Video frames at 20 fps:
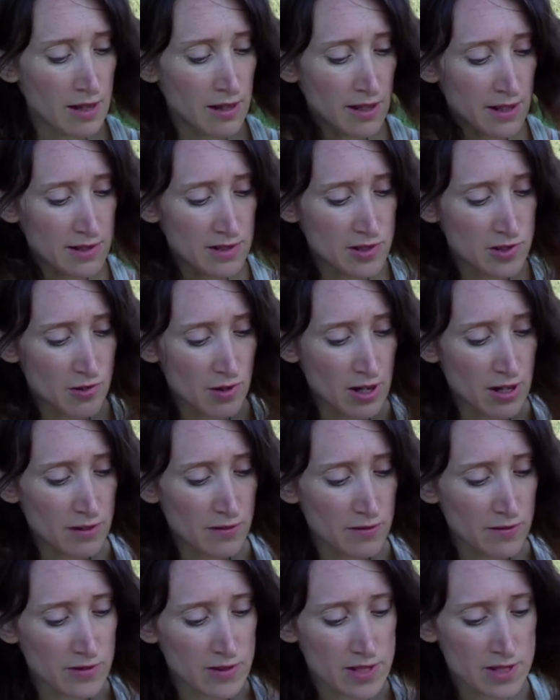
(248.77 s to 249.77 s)
Their
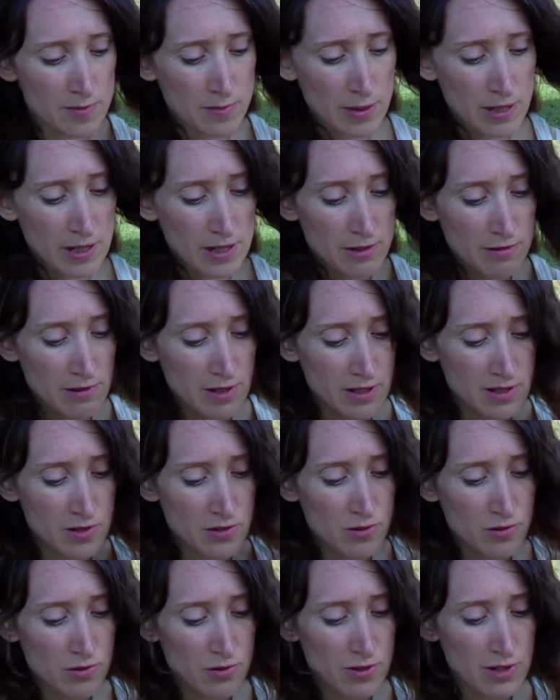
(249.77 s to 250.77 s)
strength and speed are
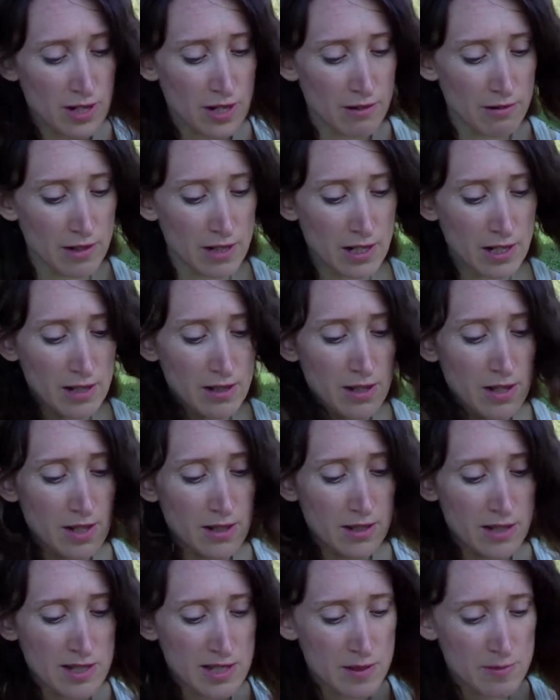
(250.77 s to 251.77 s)
extraordinary.
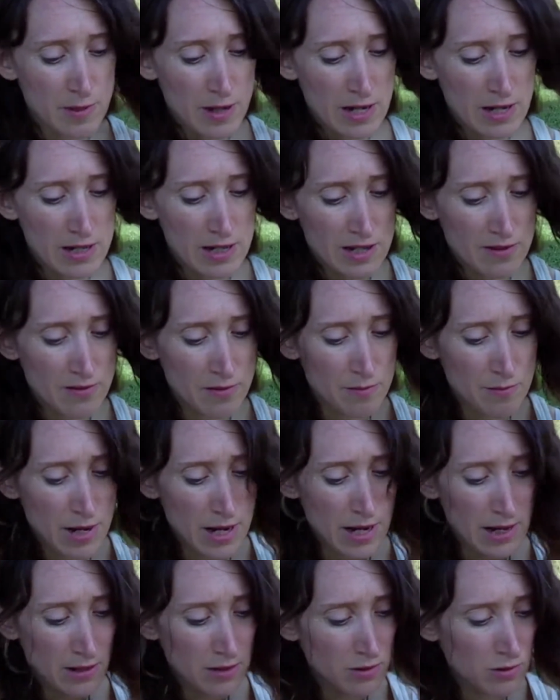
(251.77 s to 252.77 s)
They spare neither
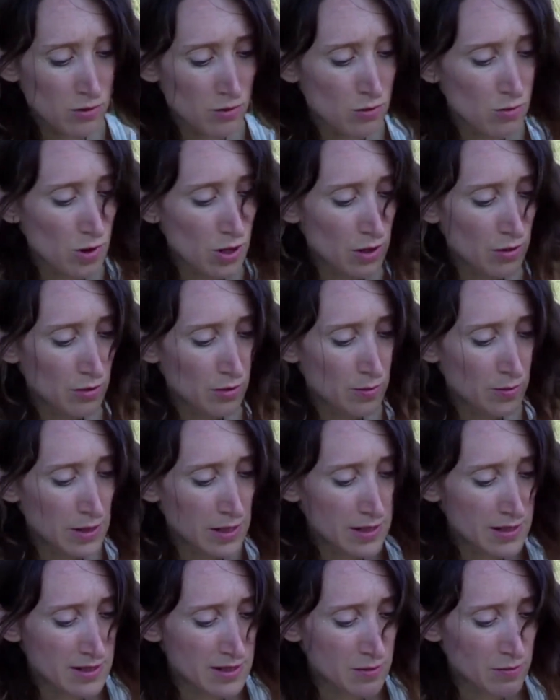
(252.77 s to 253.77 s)
man nor wild
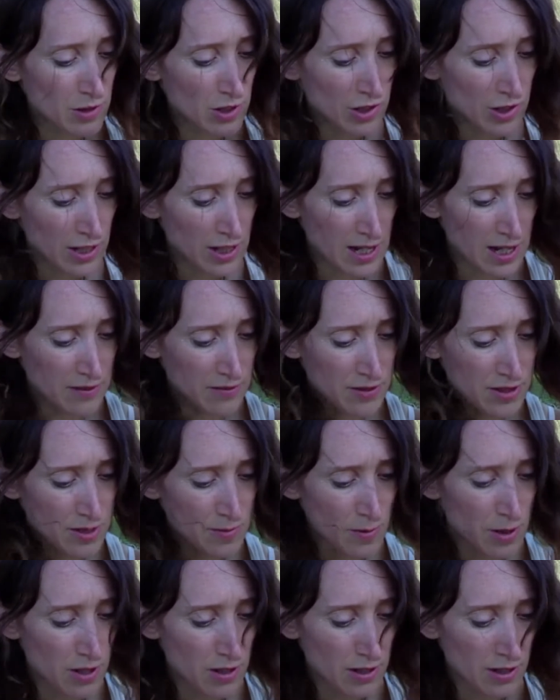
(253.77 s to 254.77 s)
beasts which they have
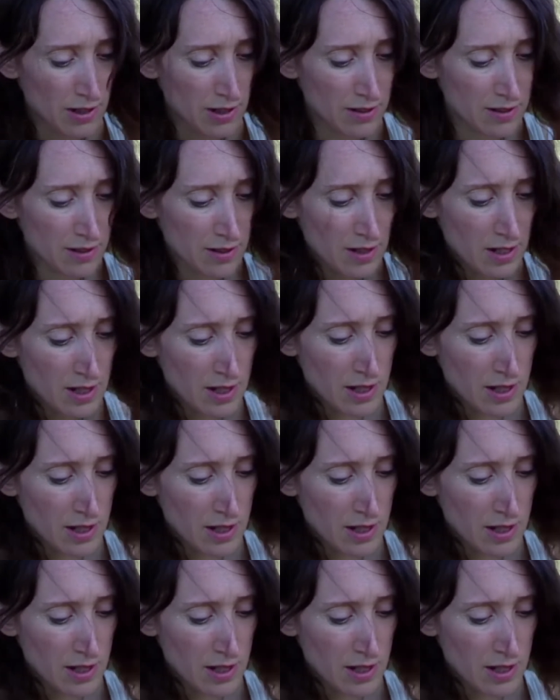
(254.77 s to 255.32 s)
espied.